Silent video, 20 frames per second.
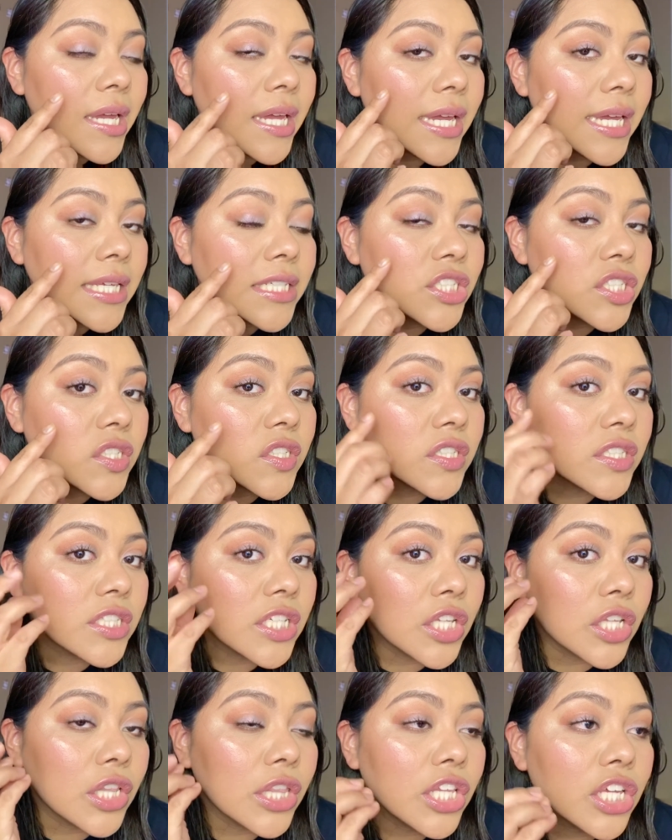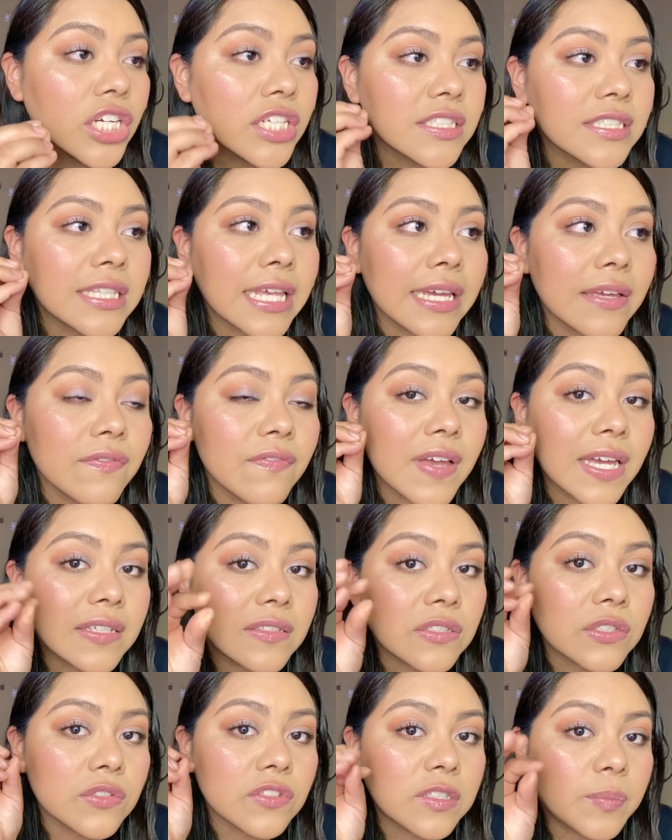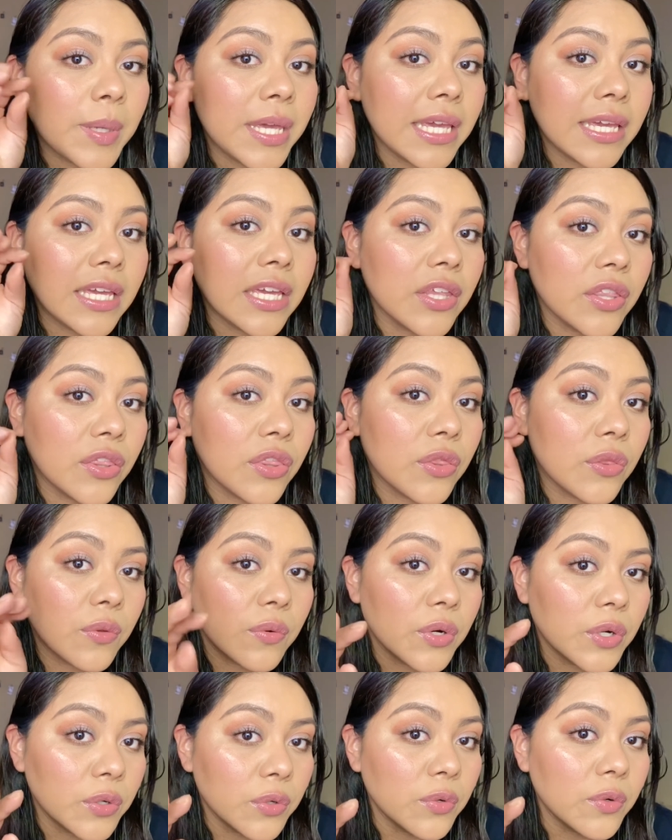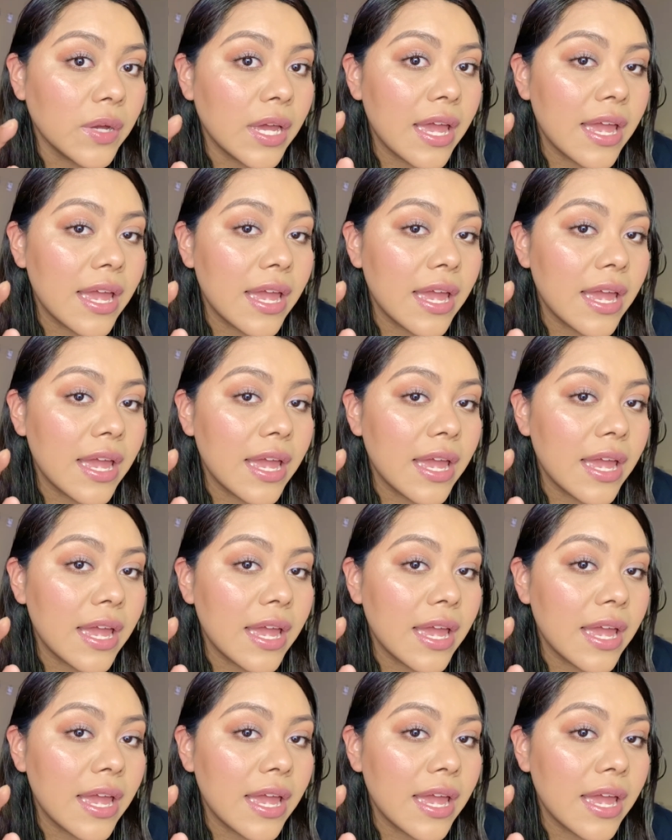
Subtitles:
it just looks like vessels peeking through,